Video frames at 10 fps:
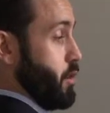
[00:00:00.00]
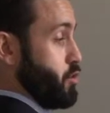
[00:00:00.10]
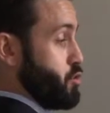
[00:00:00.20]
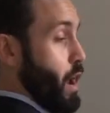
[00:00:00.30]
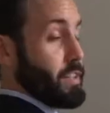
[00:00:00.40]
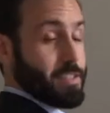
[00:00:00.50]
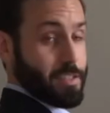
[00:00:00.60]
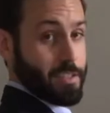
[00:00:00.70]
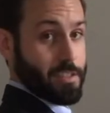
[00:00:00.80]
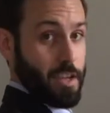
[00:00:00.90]
drastic
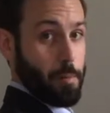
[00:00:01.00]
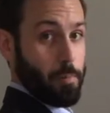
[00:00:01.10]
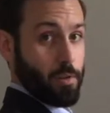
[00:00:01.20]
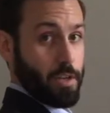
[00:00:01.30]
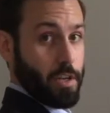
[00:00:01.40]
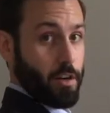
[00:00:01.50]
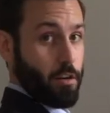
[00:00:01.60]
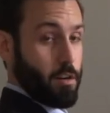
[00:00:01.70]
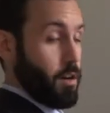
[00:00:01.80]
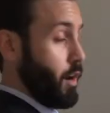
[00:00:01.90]
example
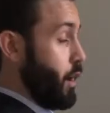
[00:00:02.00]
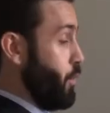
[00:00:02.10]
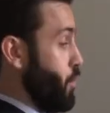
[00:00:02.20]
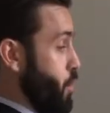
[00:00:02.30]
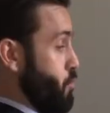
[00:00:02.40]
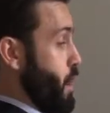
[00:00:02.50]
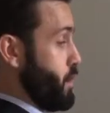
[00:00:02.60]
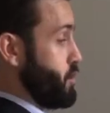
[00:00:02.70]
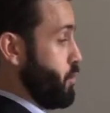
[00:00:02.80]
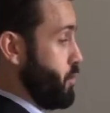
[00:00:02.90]
here of erect
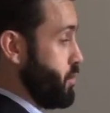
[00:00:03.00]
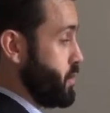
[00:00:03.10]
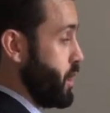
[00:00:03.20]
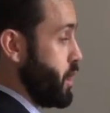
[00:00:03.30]
shoulders,